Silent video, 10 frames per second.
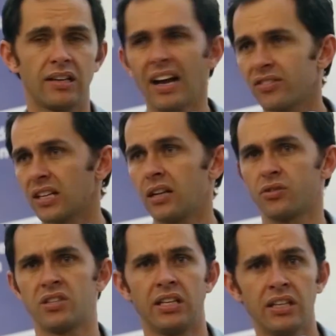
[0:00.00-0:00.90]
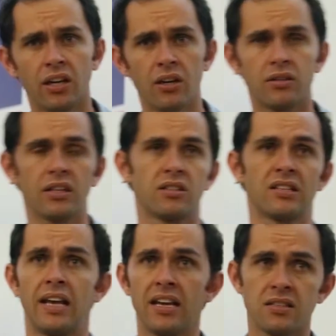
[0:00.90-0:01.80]
a lifestyle, it's an ego thing,
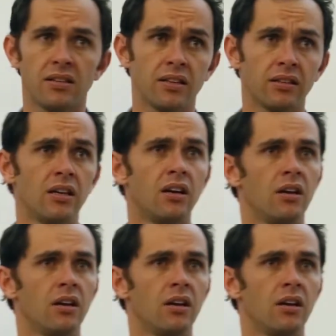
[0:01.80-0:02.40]
it's a lazy thing.